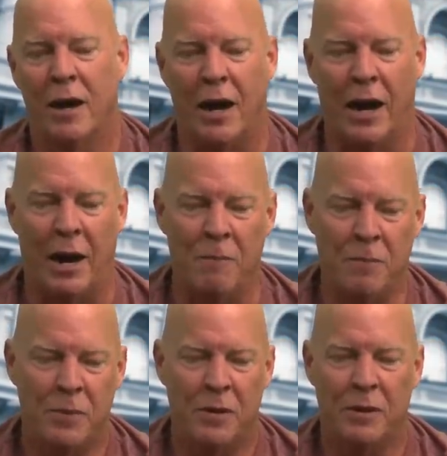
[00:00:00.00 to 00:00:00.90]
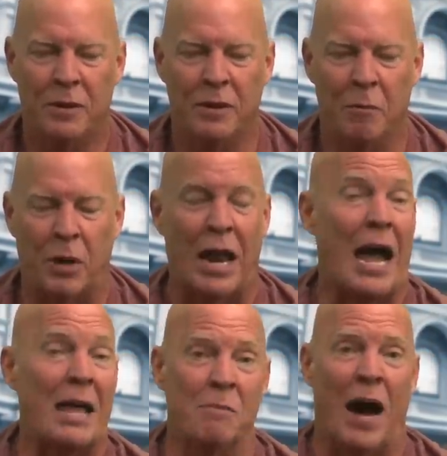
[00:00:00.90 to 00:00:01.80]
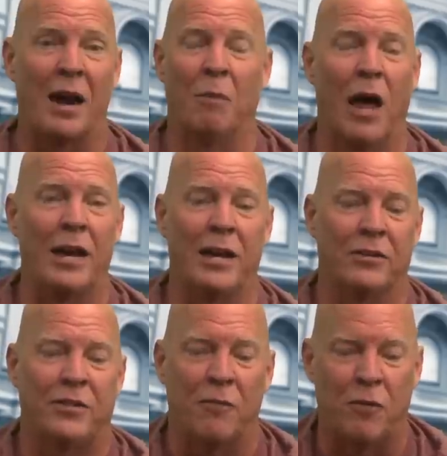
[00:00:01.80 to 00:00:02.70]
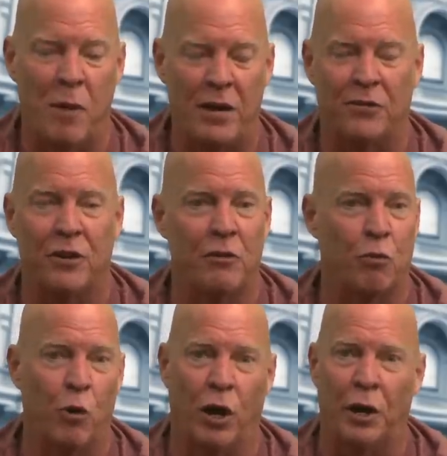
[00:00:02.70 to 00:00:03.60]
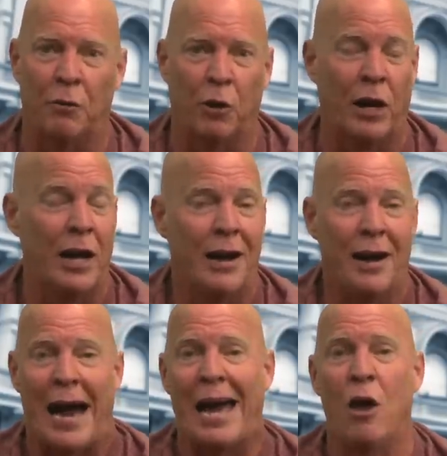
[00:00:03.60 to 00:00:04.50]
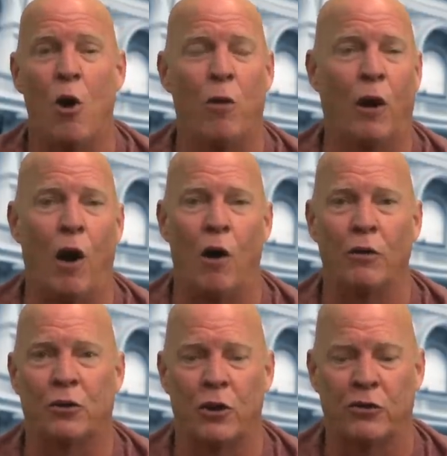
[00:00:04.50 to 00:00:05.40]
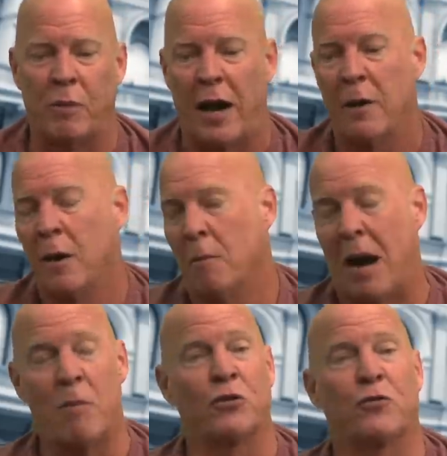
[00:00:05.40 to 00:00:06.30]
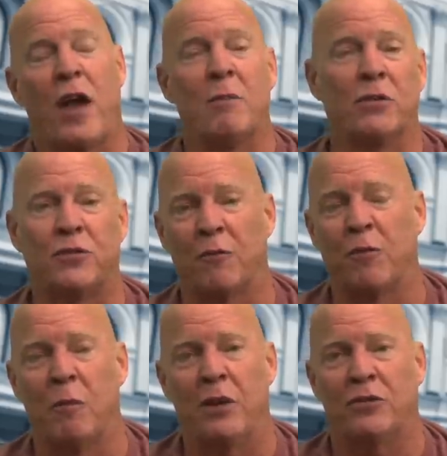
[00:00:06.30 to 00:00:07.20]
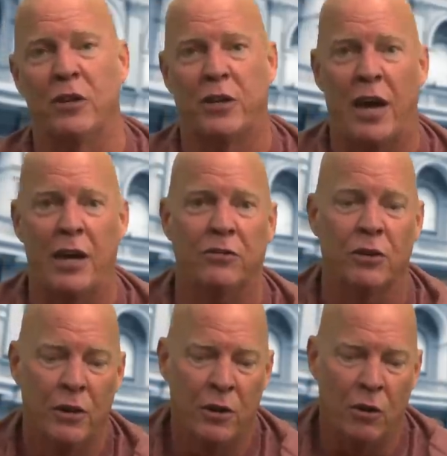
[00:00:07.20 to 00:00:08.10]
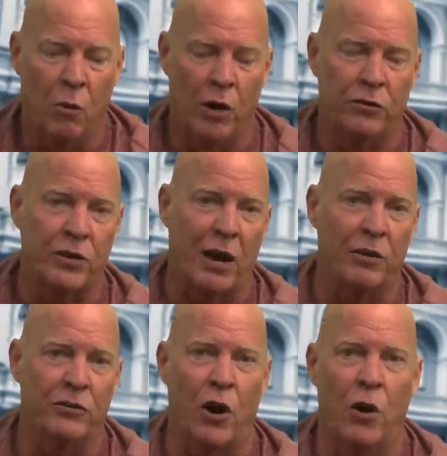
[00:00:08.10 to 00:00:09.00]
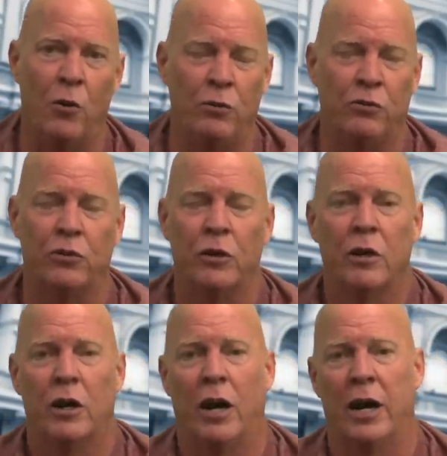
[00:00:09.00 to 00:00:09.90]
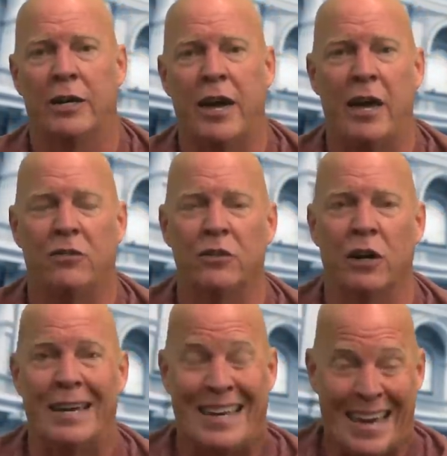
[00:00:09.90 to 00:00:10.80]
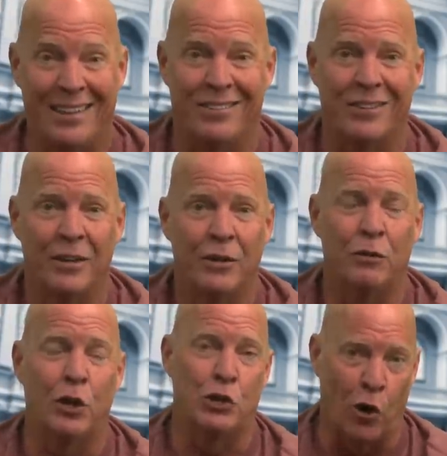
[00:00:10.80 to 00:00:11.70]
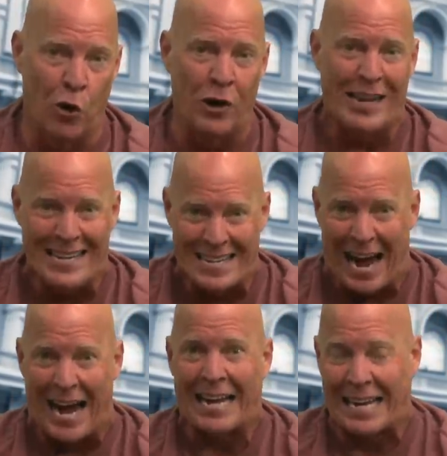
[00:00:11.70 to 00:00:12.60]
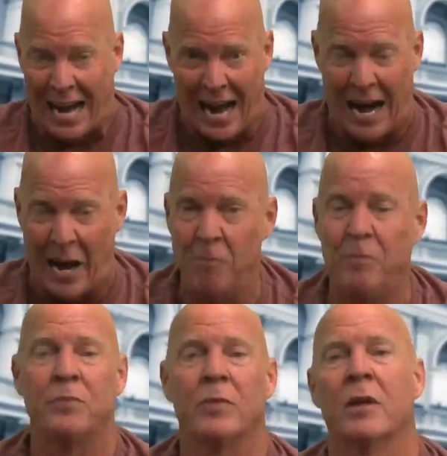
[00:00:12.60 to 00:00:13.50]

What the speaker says: But bottom line is defamation is really real. I know the law is good as anybody. My most famous defamation case was Sarah Jones' case against thedirty.com,